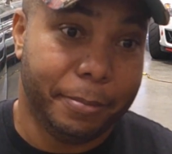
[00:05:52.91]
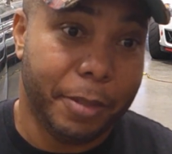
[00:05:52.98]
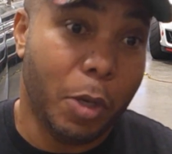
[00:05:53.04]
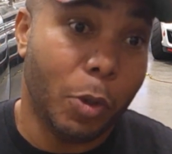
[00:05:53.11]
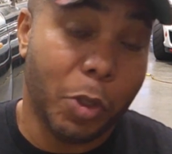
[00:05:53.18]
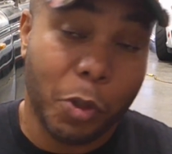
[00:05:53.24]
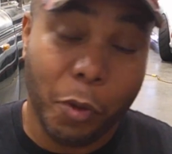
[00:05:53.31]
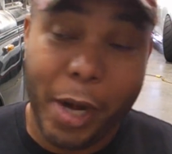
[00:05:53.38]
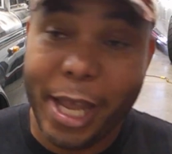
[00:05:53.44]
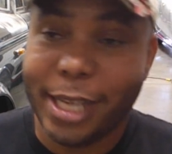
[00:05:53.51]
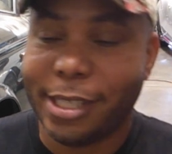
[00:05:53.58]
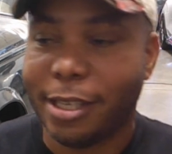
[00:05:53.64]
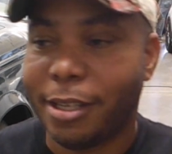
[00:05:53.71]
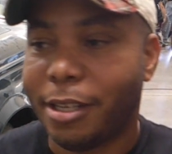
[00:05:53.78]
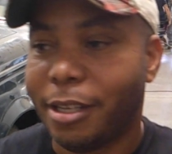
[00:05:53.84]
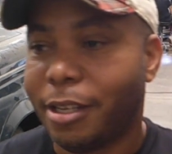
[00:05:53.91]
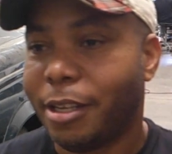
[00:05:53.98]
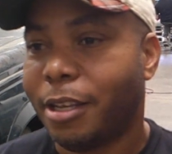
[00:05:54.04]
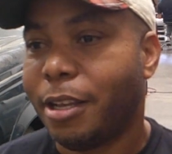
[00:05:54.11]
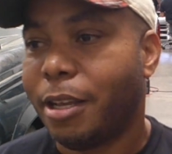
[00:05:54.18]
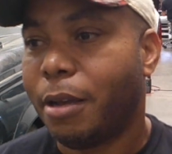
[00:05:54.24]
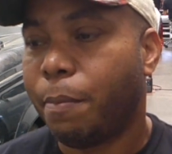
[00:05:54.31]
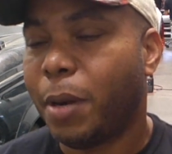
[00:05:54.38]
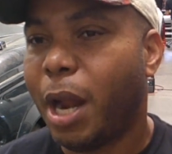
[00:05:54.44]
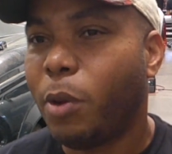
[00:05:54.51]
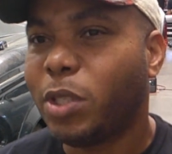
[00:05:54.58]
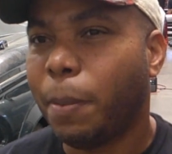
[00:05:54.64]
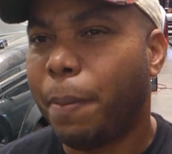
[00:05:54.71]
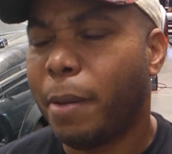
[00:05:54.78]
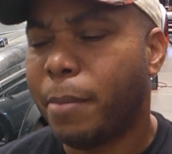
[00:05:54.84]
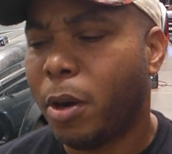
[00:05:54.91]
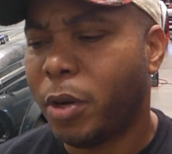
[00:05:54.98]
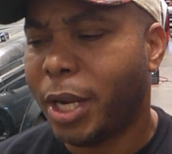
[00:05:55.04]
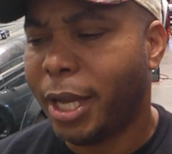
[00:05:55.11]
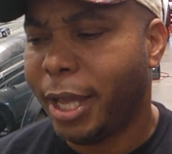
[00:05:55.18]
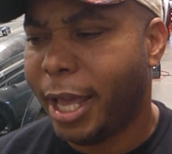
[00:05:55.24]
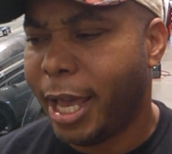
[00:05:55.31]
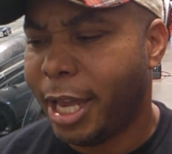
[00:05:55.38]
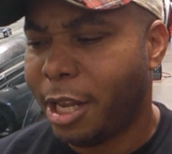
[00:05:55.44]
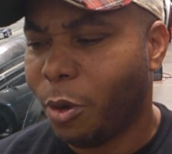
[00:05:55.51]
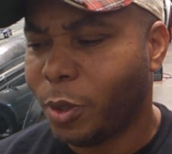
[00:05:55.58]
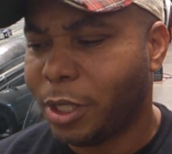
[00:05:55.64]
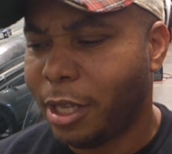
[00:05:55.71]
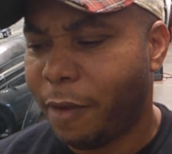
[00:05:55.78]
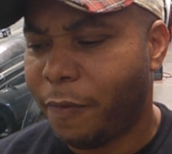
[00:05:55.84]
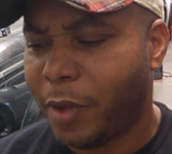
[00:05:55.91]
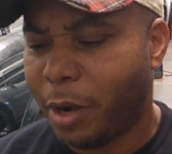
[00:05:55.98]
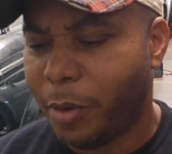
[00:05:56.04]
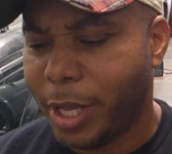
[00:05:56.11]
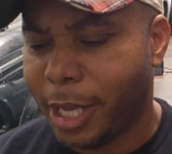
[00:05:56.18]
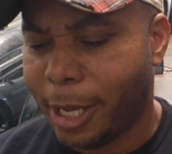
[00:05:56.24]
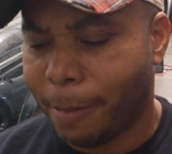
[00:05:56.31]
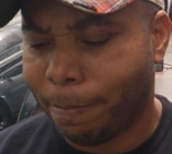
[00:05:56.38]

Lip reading: It was great, but I was in Pomona, and it wasn't a very